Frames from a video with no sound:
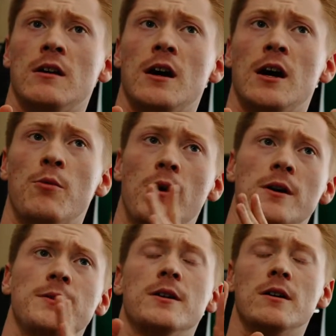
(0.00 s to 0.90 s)
I
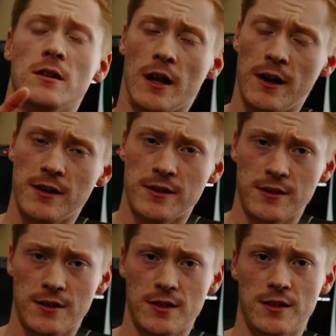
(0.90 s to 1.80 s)
want the
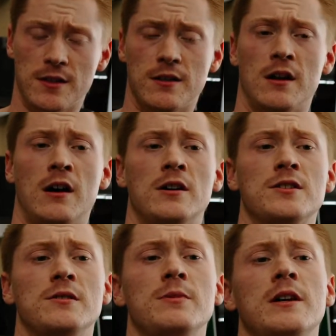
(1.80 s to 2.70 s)
client uh,
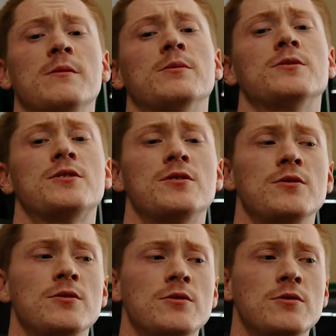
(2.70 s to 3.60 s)
to be able
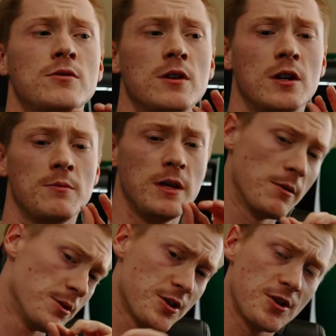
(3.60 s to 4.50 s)
to be
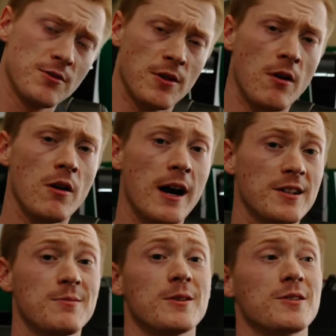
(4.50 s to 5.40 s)
able to shoot in all
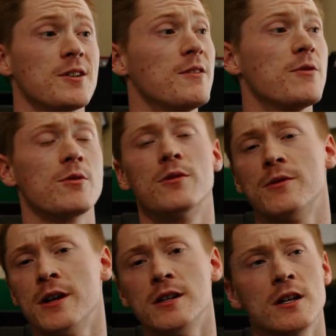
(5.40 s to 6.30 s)
aspects of the court,
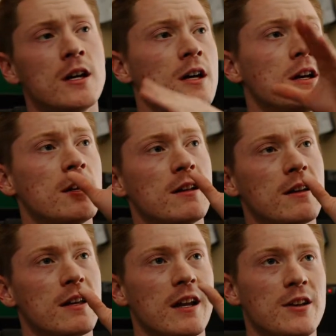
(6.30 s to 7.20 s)
right?
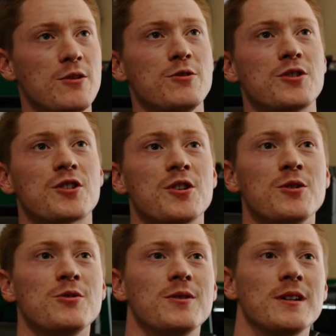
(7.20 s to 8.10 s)
Can you
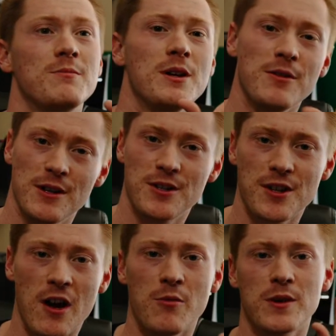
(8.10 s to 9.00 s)
shoot a mid-range
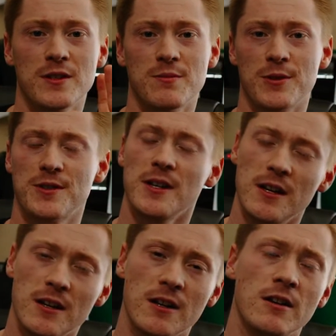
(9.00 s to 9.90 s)
shot when it's most
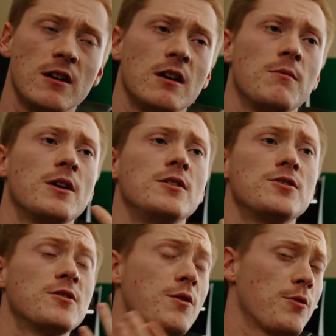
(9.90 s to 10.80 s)
needed in a game? Can you
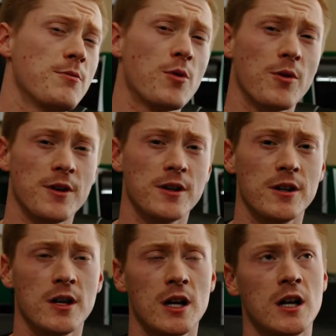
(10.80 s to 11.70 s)
shoot a
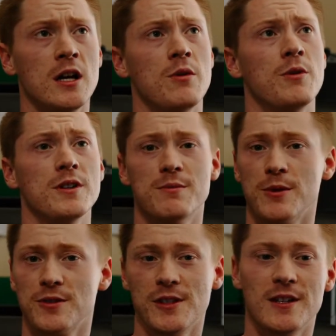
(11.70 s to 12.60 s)
three-pointer when it's
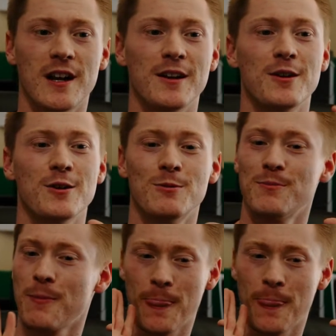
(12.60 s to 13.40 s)
most needed? I know,